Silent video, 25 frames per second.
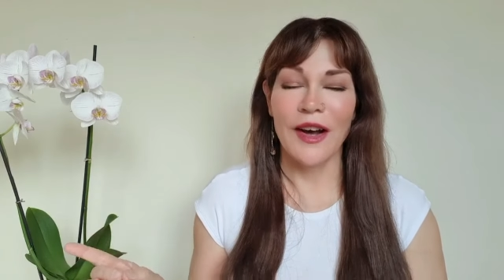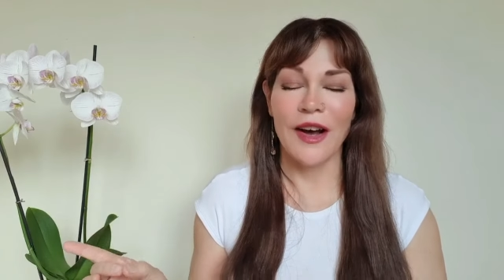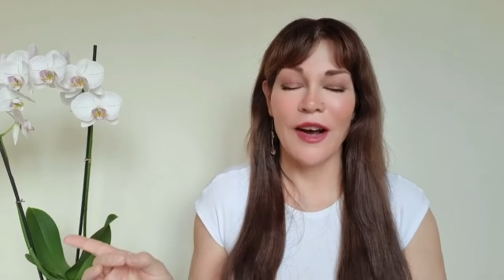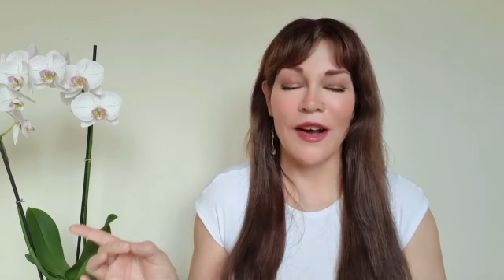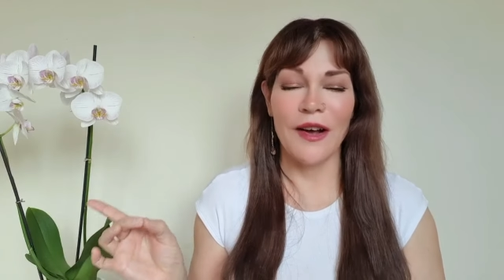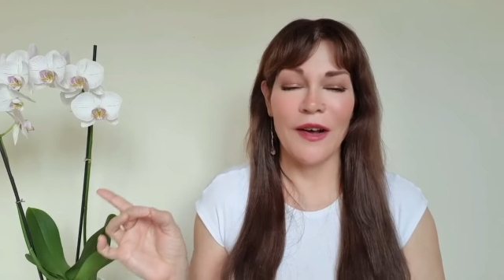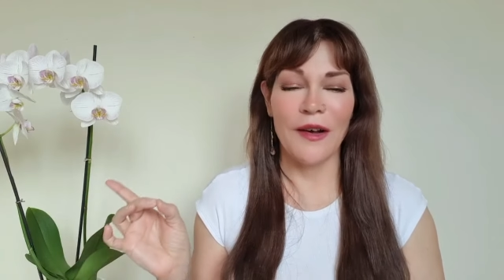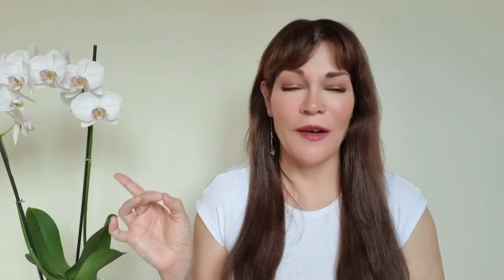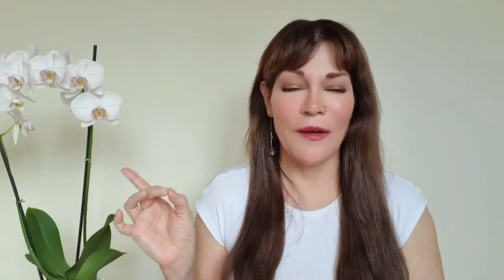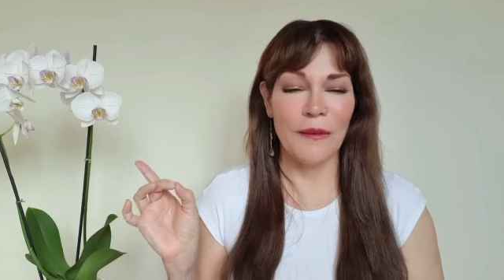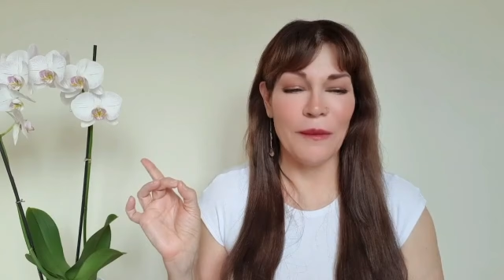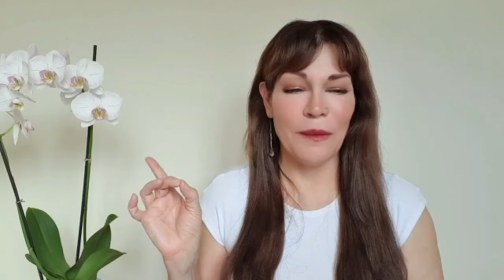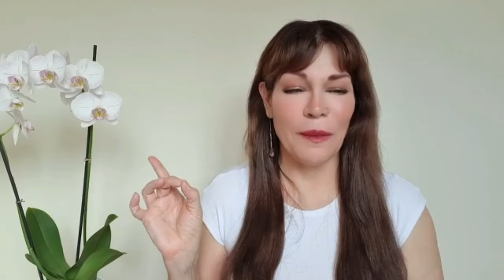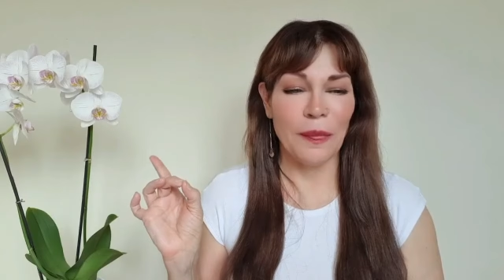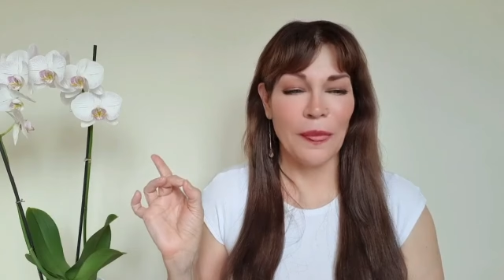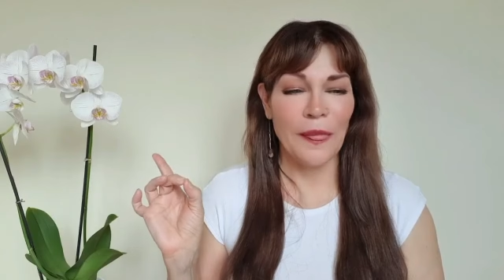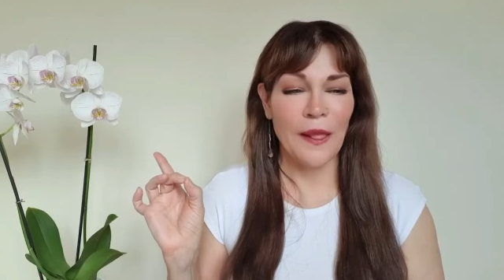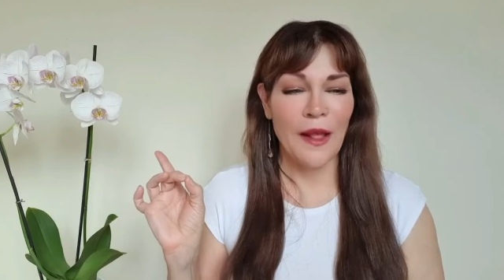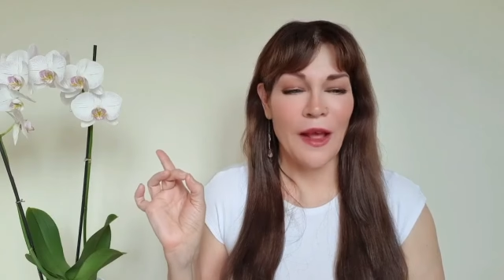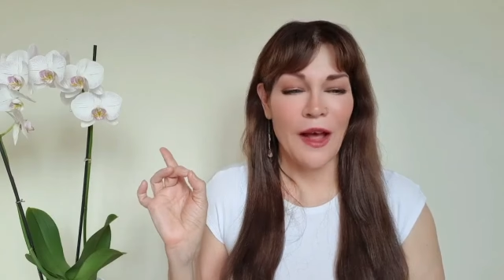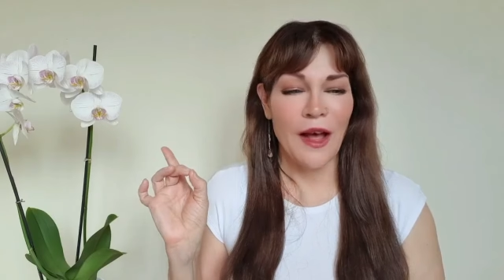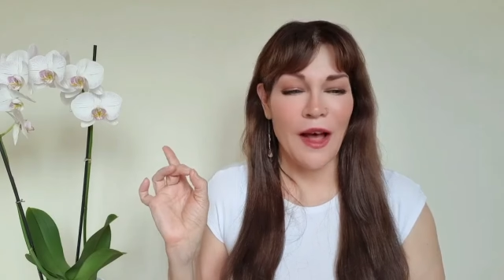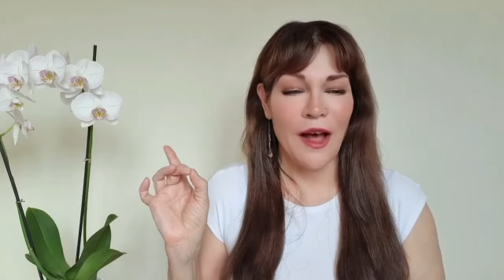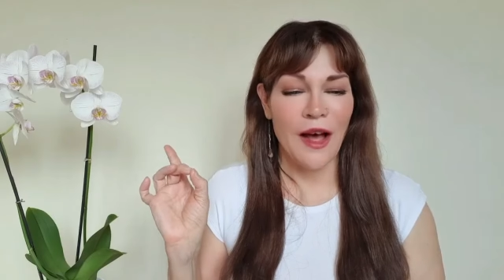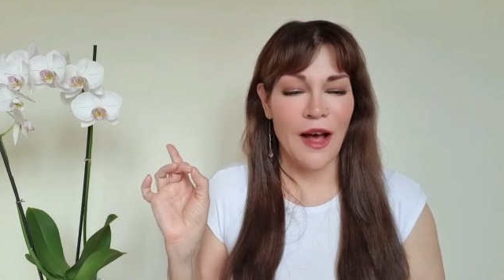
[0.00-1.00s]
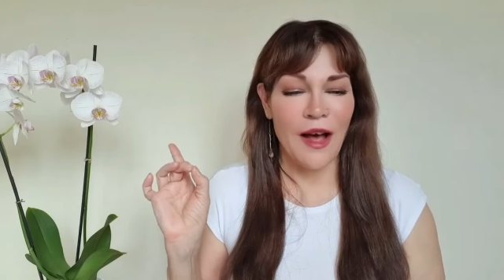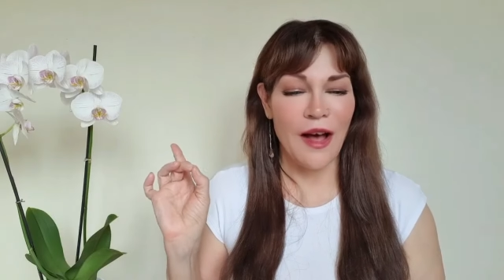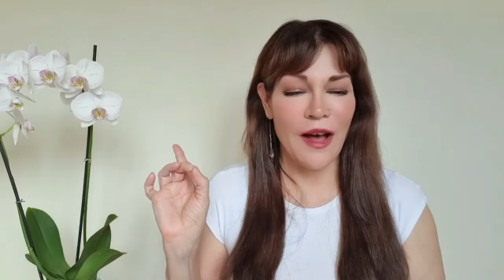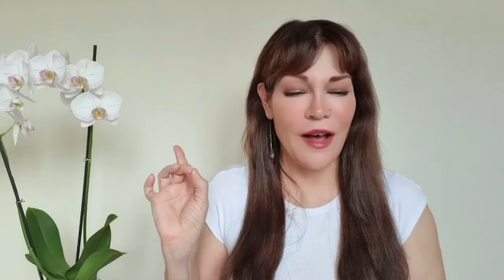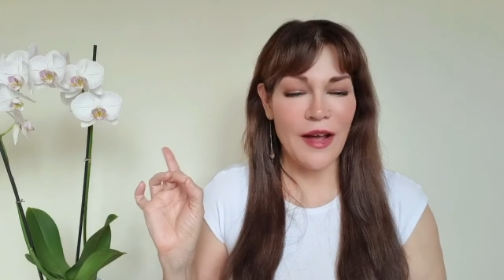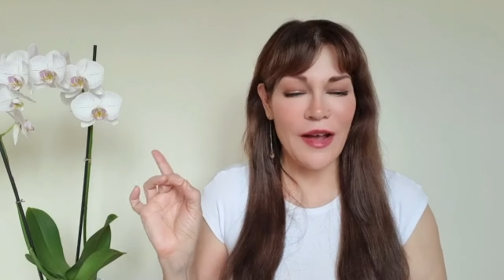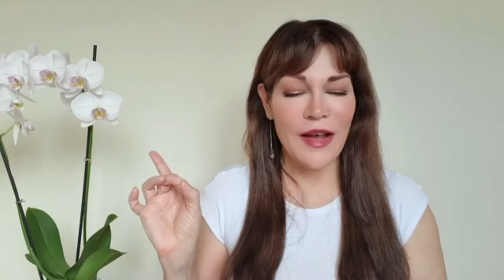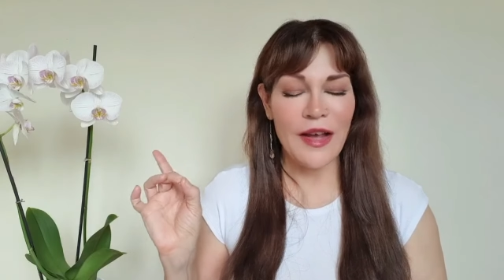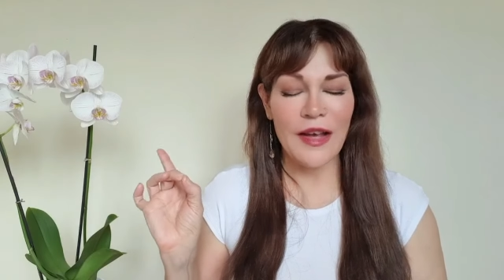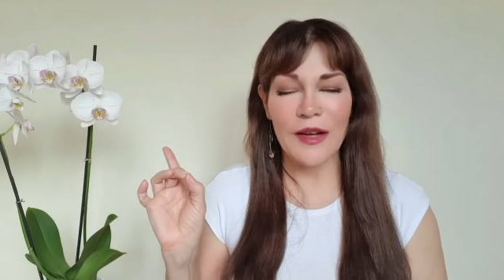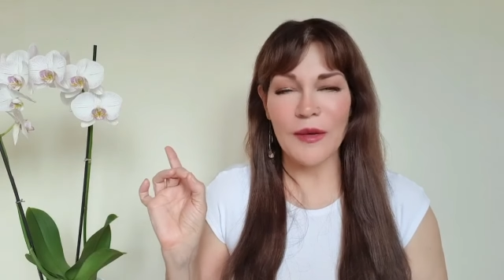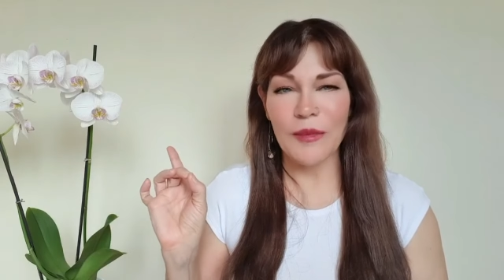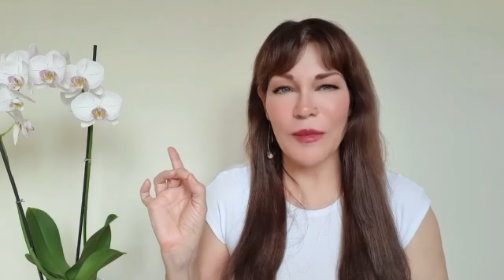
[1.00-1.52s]
Um, I
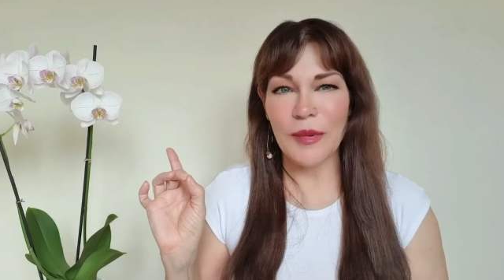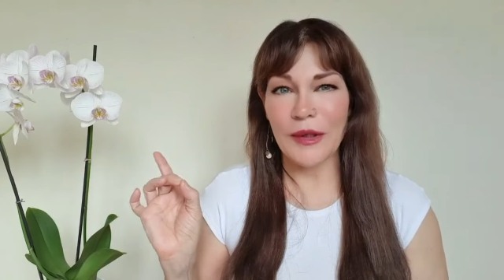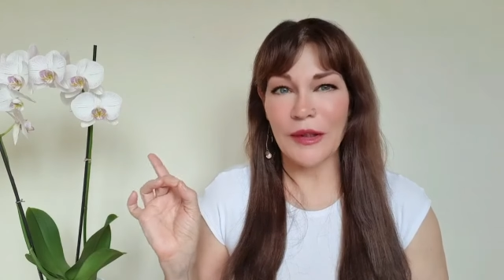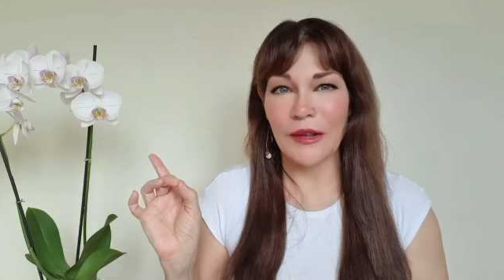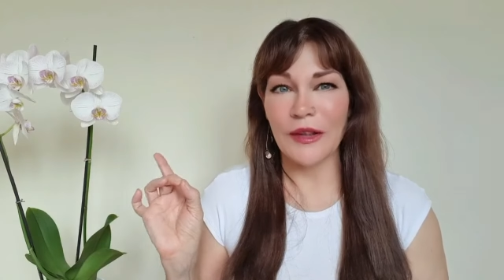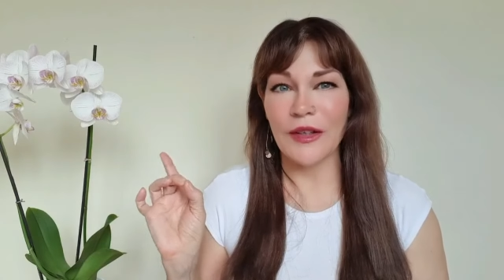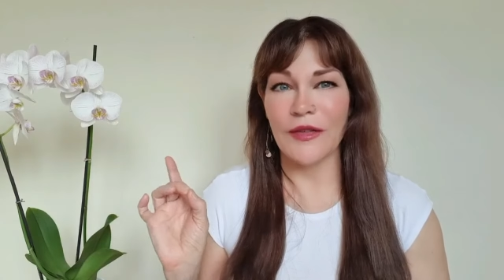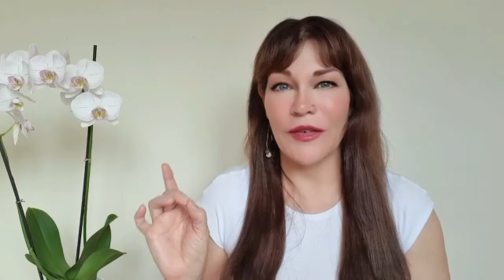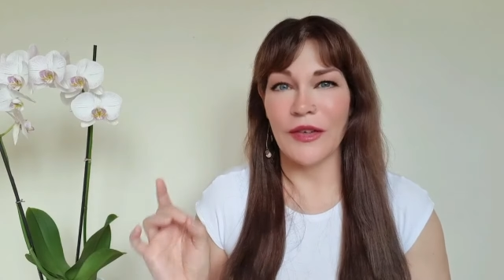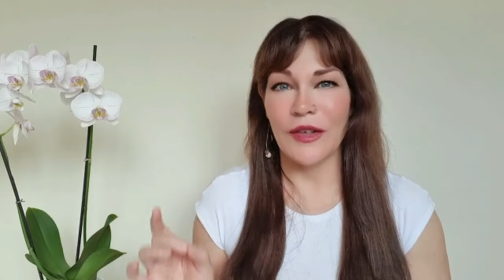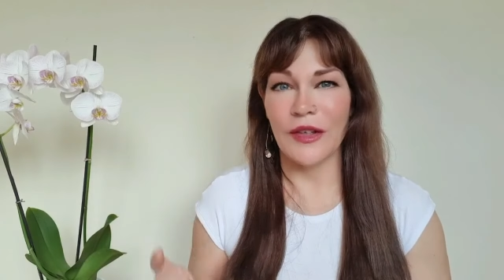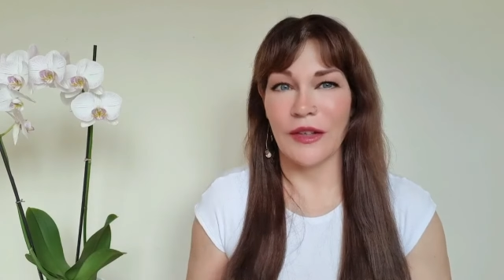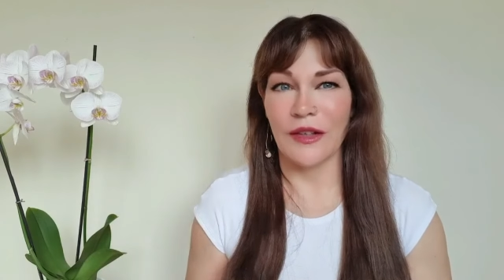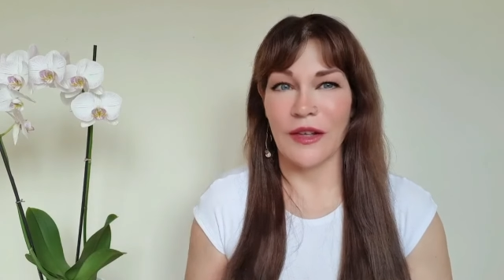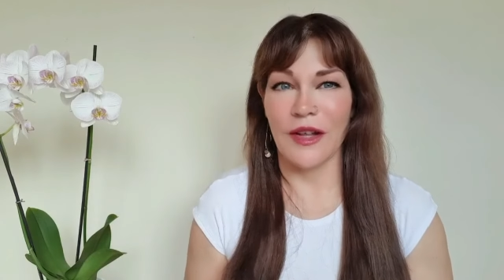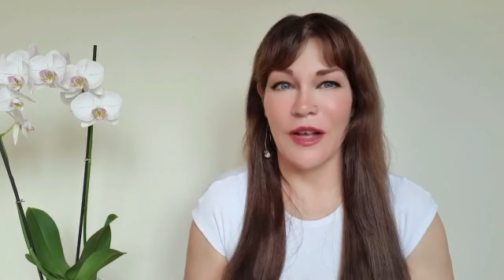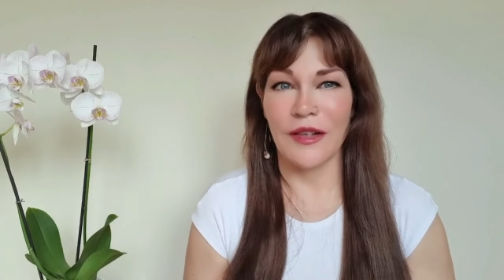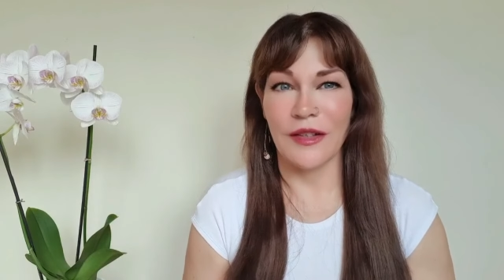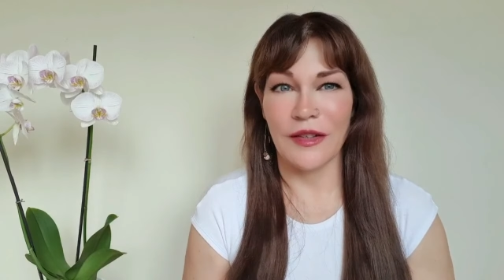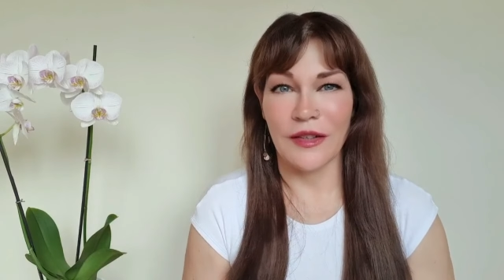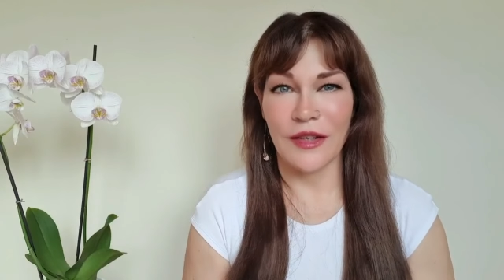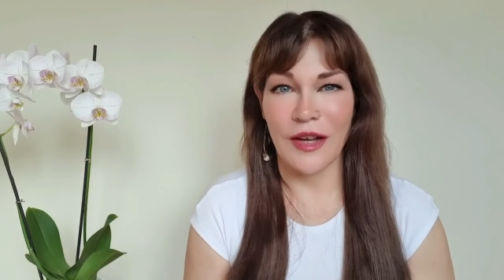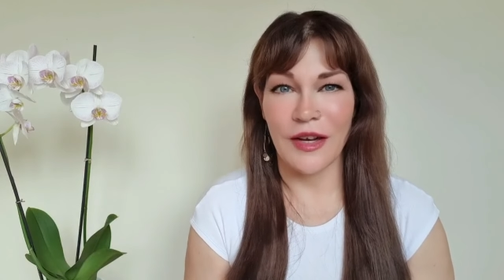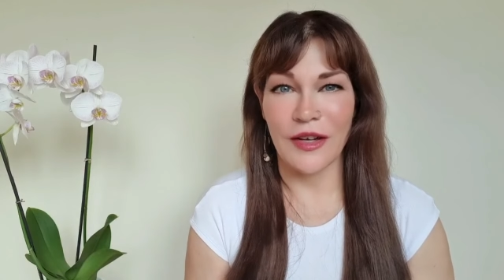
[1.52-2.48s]
had been living in Los